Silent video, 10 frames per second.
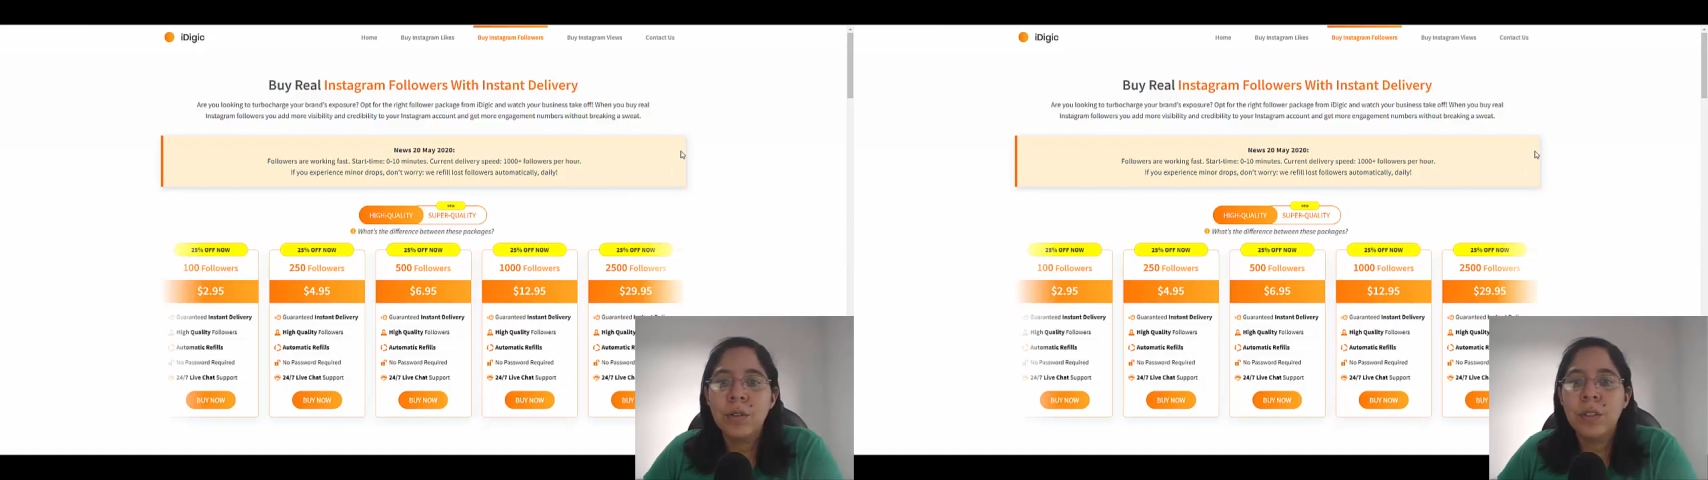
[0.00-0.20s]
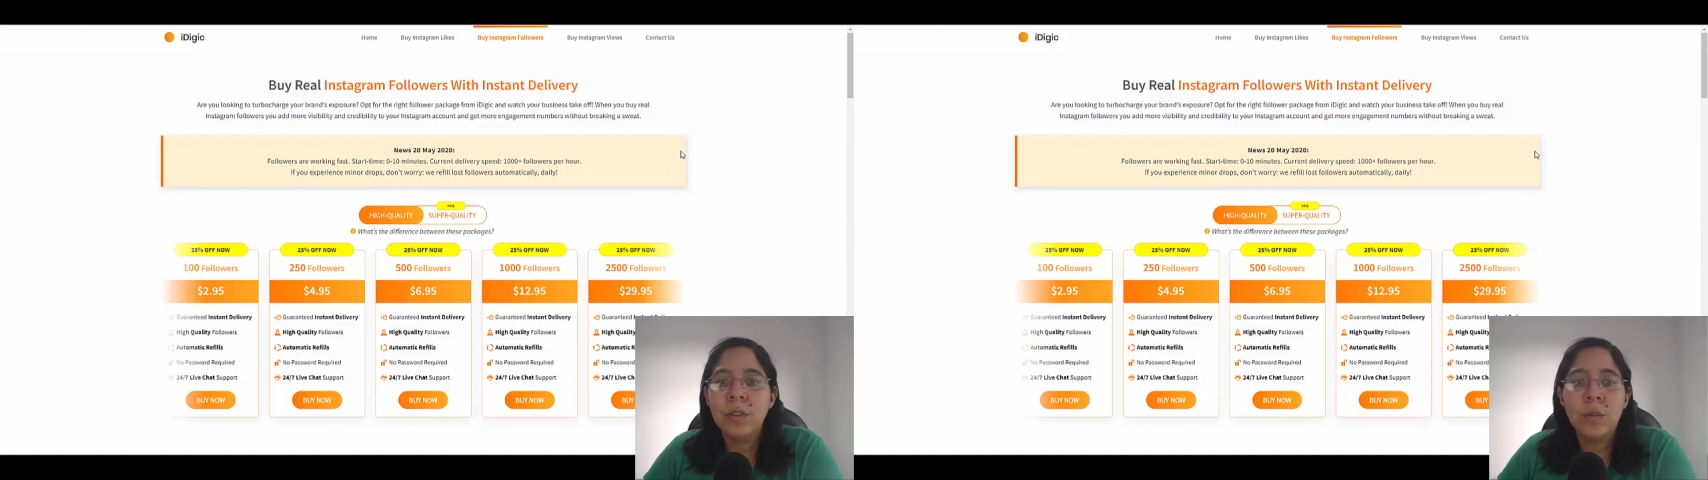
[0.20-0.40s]
you
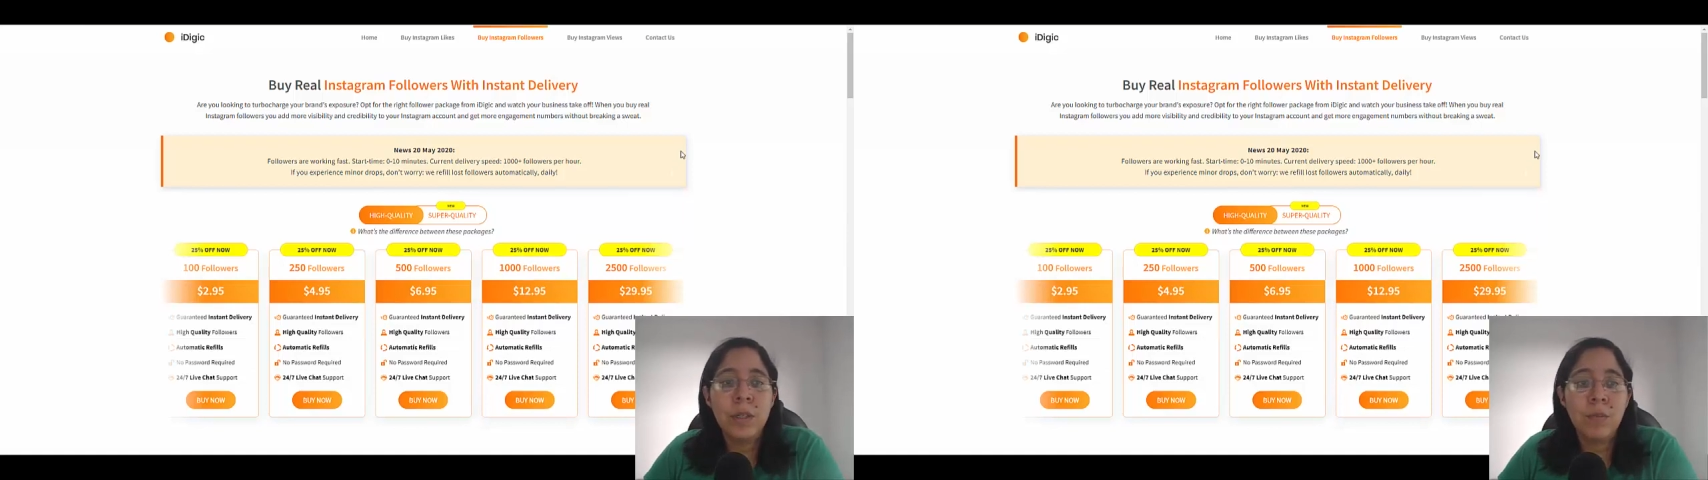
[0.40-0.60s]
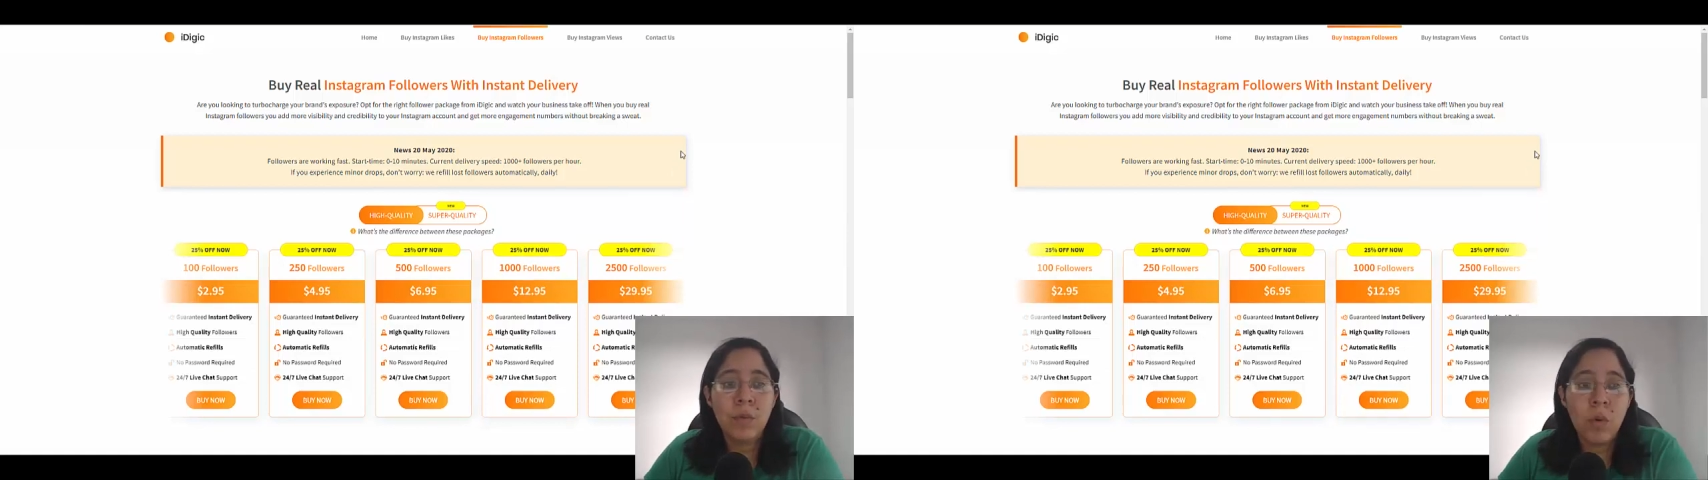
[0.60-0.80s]
don't need to
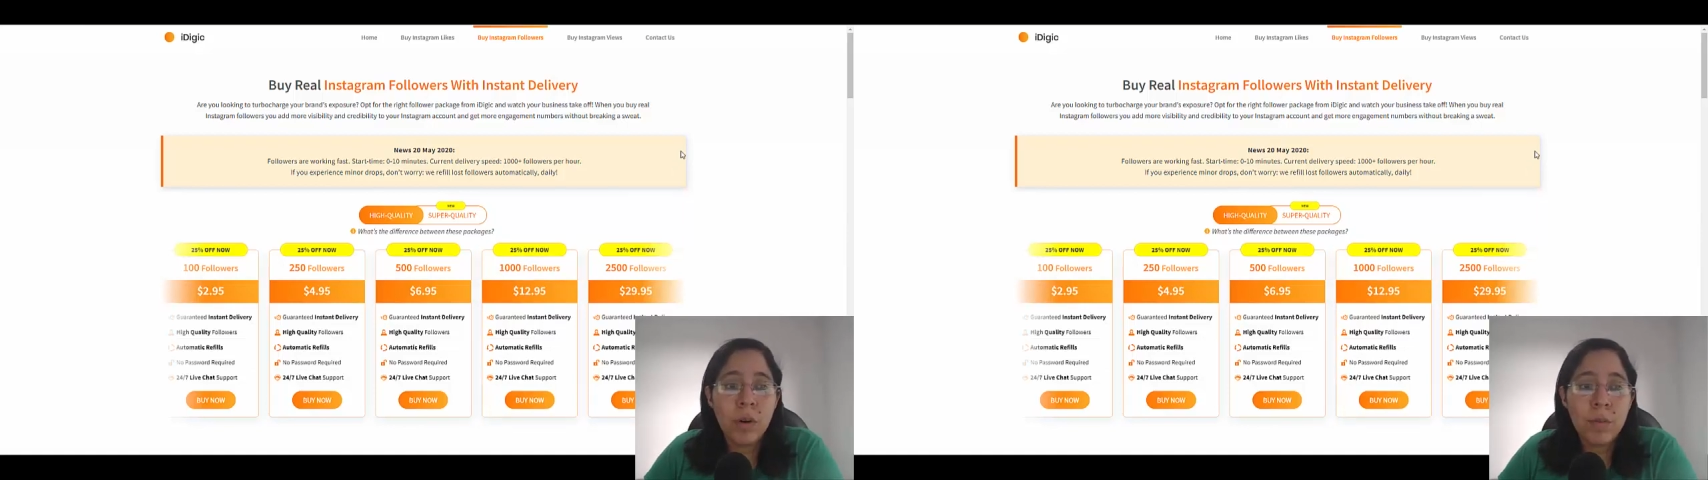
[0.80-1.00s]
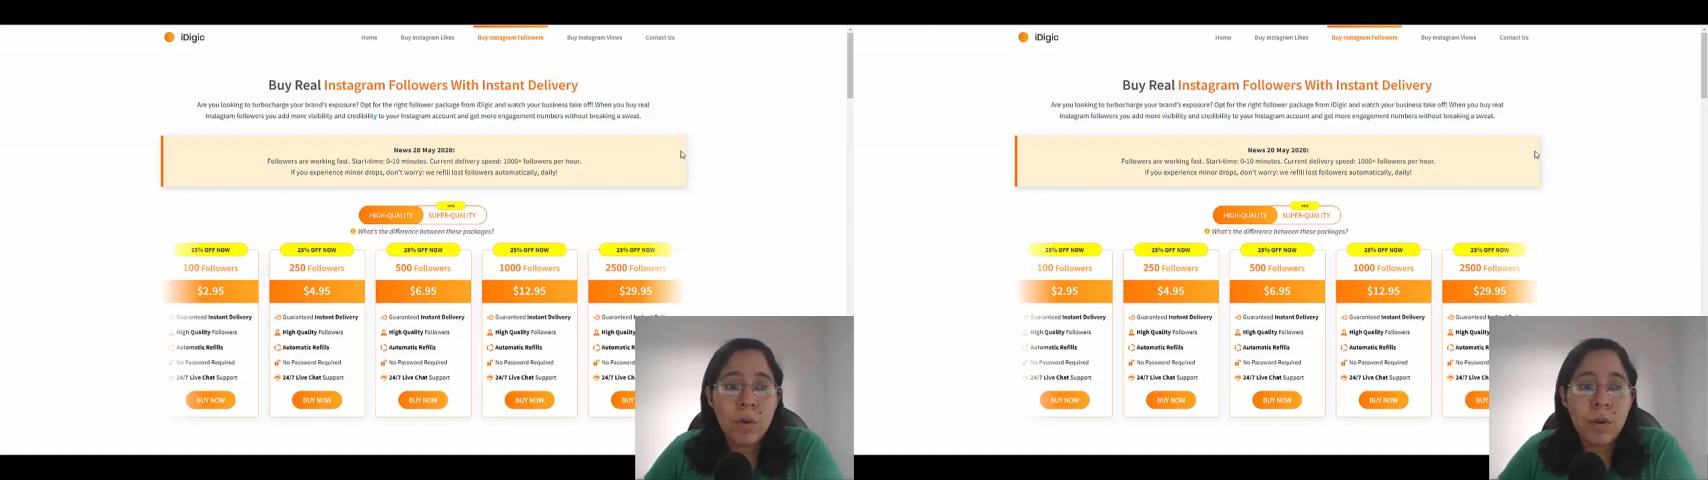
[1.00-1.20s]
be a
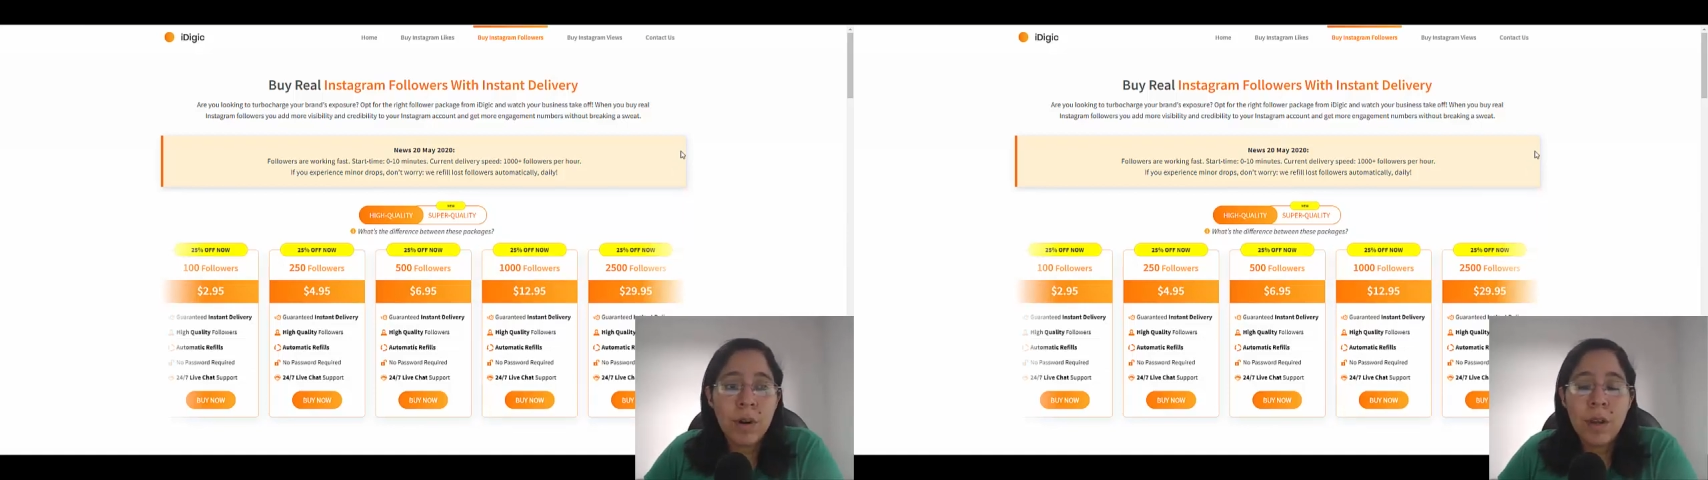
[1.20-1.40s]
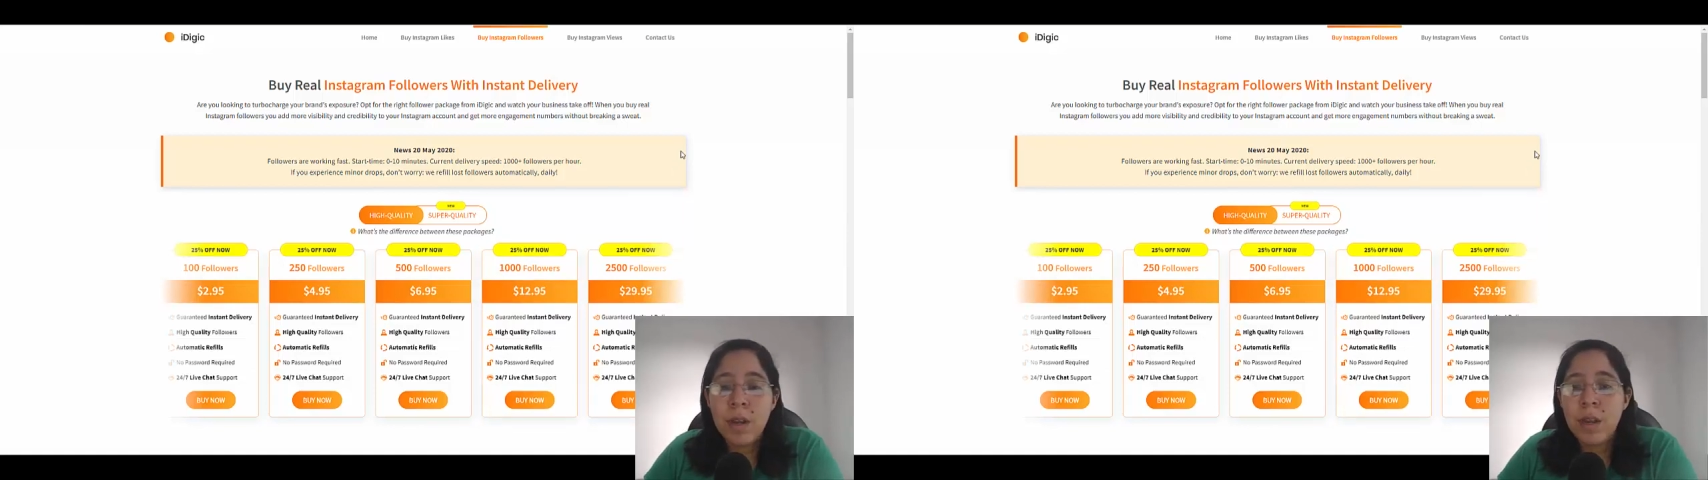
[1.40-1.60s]
programmer.